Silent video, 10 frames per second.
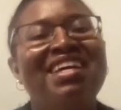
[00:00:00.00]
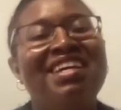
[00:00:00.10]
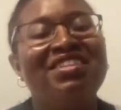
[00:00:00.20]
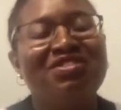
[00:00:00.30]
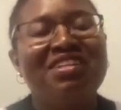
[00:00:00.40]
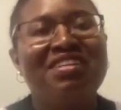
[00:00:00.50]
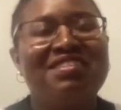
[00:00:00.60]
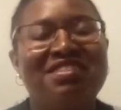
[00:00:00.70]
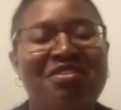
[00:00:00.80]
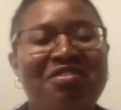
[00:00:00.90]
and you get
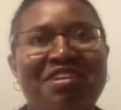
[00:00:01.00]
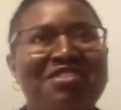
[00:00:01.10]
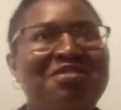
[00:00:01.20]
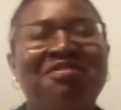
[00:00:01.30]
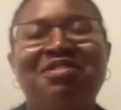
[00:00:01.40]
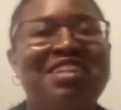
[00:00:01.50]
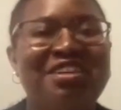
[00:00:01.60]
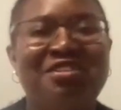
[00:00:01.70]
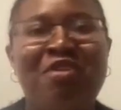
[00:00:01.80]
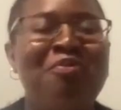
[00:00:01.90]
it correct, you feel
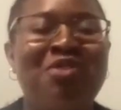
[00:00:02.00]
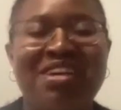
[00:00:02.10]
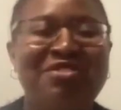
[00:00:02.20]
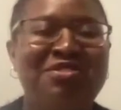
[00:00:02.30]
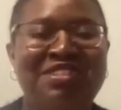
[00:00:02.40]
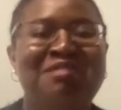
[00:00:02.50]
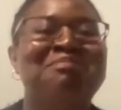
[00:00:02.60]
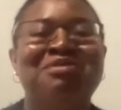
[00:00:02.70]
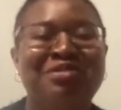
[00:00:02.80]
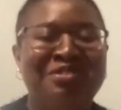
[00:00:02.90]
like you are walking on the
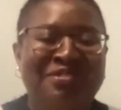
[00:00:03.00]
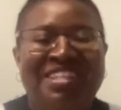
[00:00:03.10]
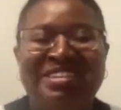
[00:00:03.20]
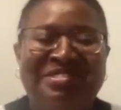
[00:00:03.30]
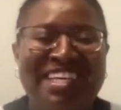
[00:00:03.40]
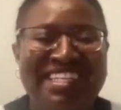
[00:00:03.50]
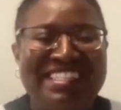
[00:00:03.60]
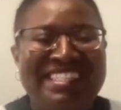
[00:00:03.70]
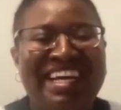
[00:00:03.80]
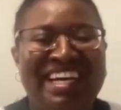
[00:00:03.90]
moon for the
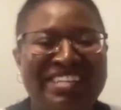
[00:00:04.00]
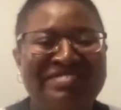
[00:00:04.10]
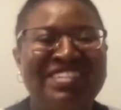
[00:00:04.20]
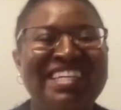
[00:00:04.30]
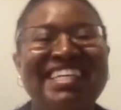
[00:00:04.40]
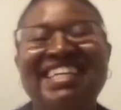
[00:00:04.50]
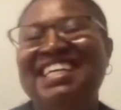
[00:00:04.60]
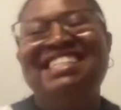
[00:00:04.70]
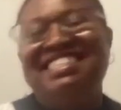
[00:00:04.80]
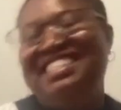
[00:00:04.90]
first time,
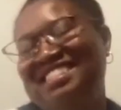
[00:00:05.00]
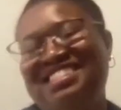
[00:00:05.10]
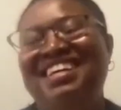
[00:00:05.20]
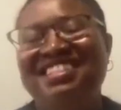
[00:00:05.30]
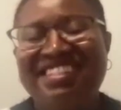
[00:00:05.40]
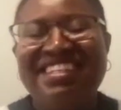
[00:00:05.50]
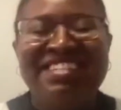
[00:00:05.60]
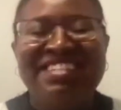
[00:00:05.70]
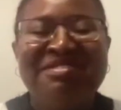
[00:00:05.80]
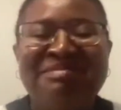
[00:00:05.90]
and it's
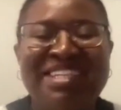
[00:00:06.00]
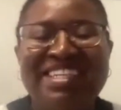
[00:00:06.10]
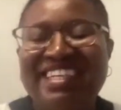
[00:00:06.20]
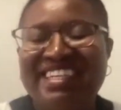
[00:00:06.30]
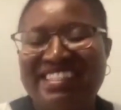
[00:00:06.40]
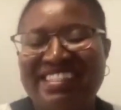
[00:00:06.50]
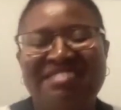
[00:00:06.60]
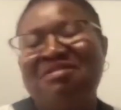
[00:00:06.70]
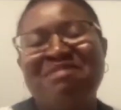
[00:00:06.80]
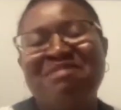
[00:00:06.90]
exciting for me. And
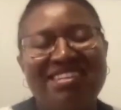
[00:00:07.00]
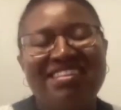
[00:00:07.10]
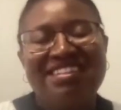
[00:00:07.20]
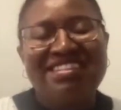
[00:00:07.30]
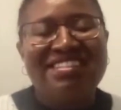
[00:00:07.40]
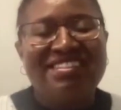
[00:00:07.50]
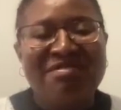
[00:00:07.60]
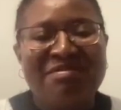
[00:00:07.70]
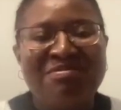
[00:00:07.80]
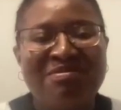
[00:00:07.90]
for me, that's
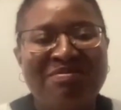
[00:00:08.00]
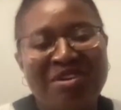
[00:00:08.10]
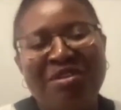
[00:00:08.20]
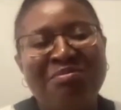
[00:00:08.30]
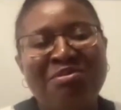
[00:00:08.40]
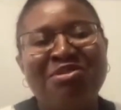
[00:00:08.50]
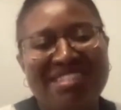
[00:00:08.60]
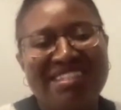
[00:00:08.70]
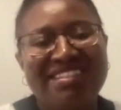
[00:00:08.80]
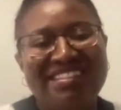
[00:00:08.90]
very
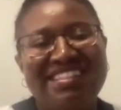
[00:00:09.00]
important.